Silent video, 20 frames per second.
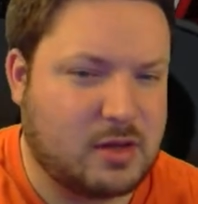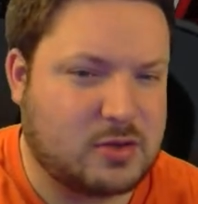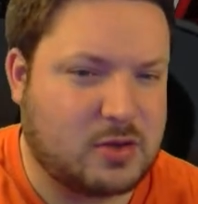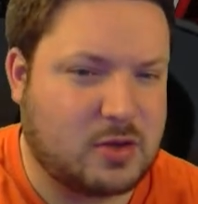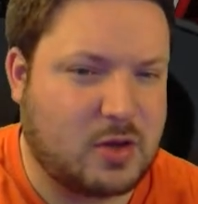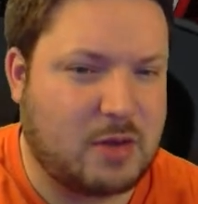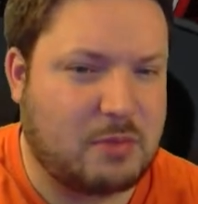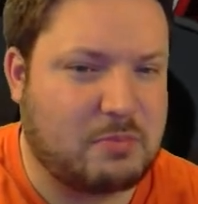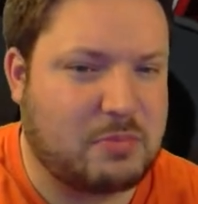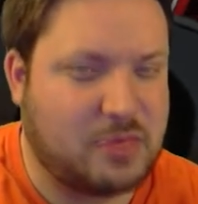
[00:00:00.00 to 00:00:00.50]

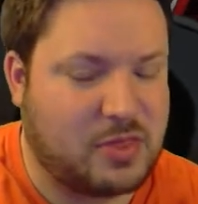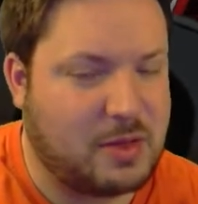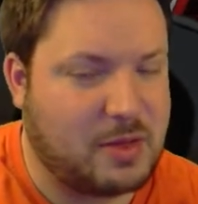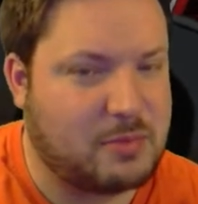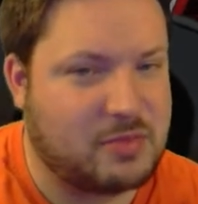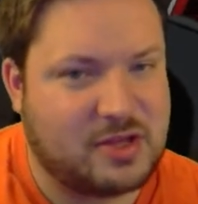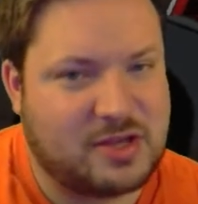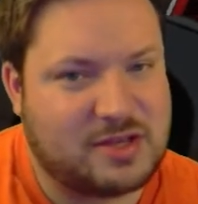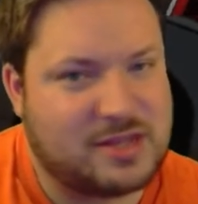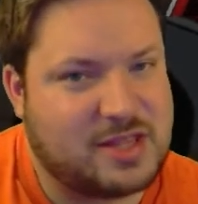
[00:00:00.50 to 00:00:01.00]
So I'm,
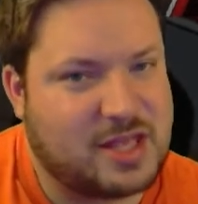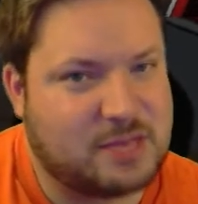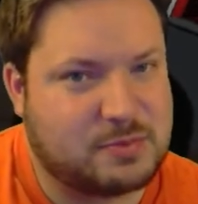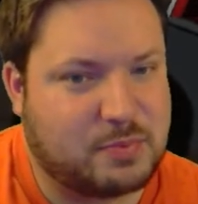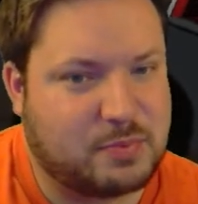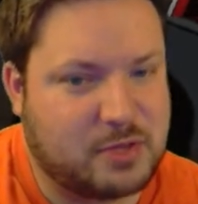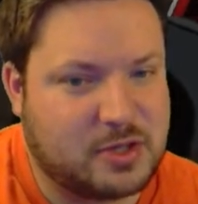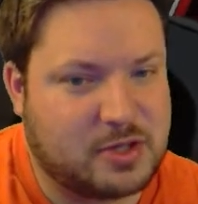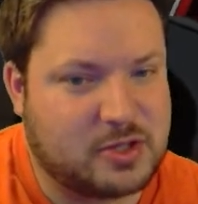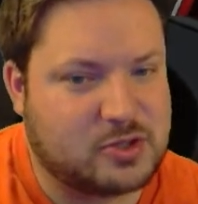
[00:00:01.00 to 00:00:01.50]
I'm thinking that's
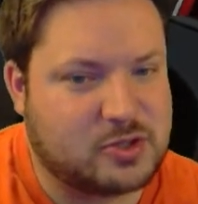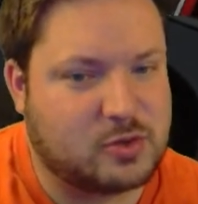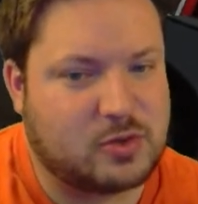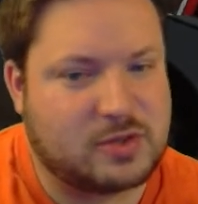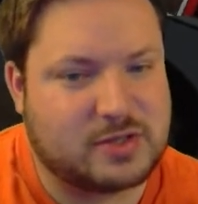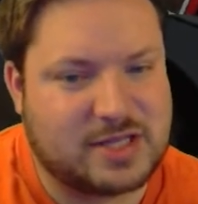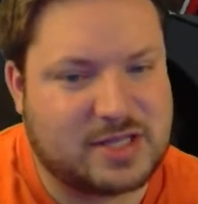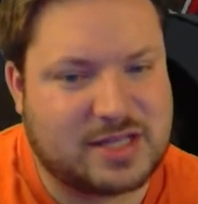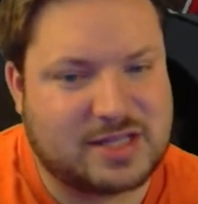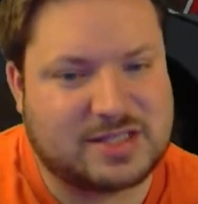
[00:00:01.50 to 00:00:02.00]
pretty true,
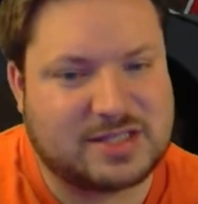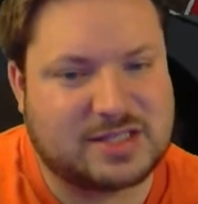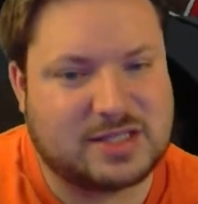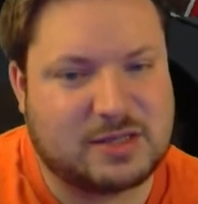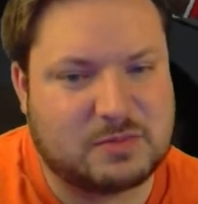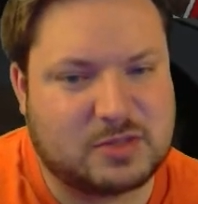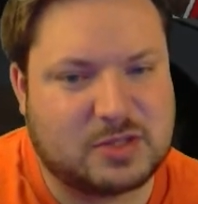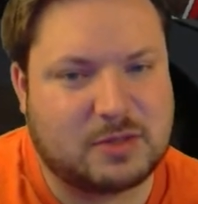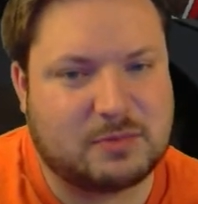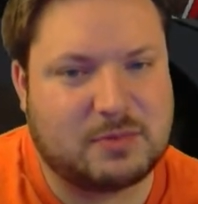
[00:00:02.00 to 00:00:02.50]
because that
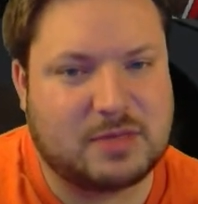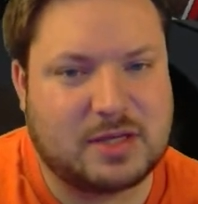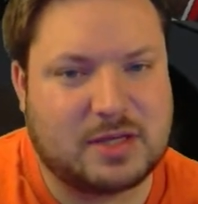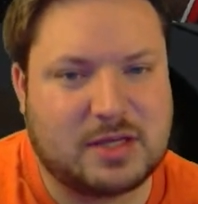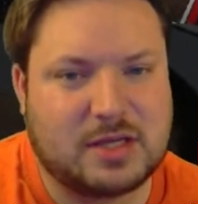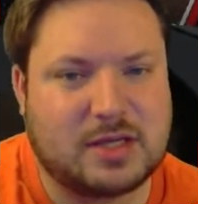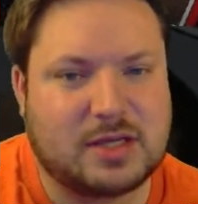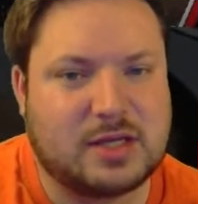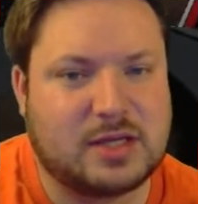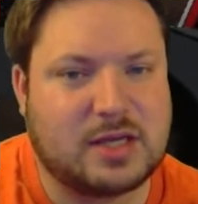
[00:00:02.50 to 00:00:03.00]
seems to
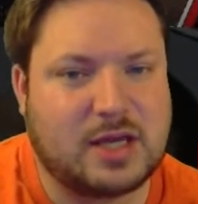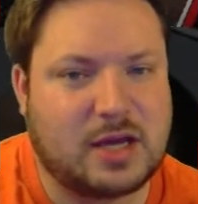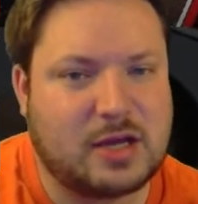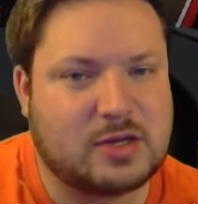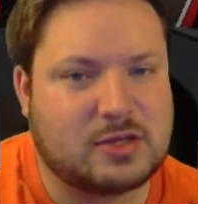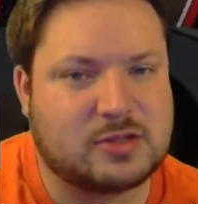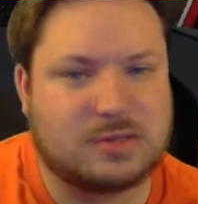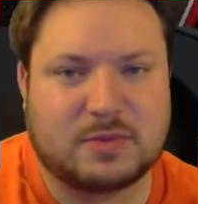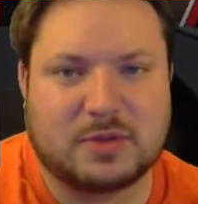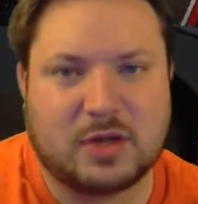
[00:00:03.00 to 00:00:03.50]
be
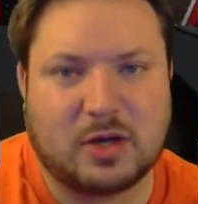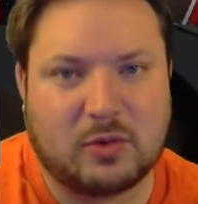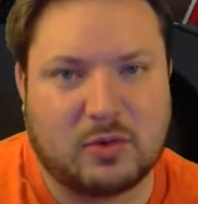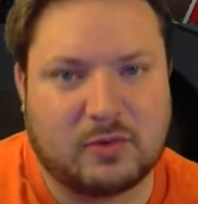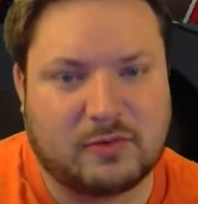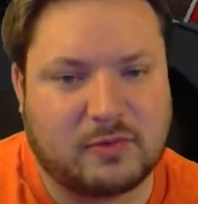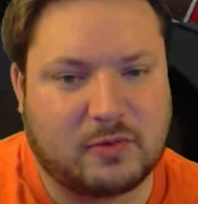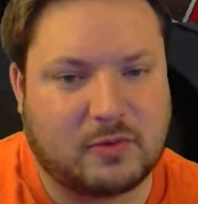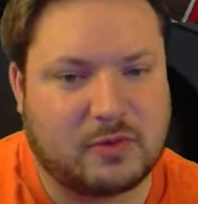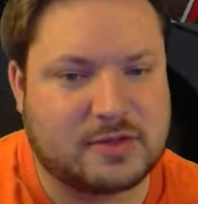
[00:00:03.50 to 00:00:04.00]
how it's been
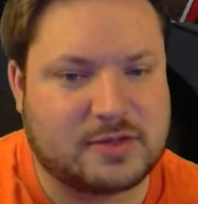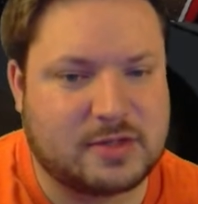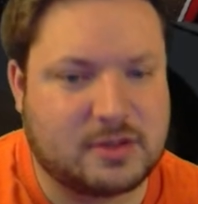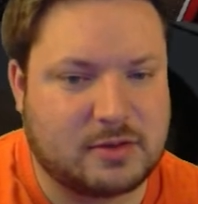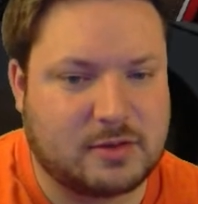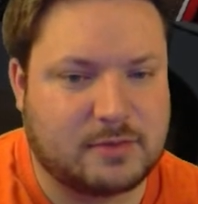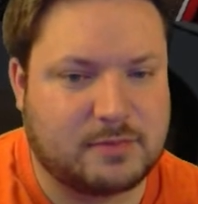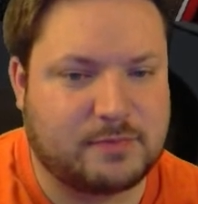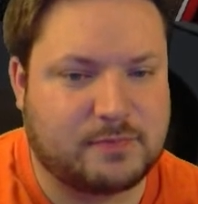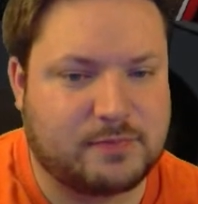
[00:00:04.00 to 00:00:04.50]
going for us
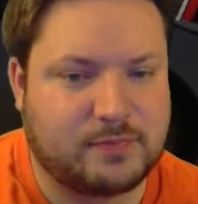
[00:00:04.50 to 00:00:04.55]
here.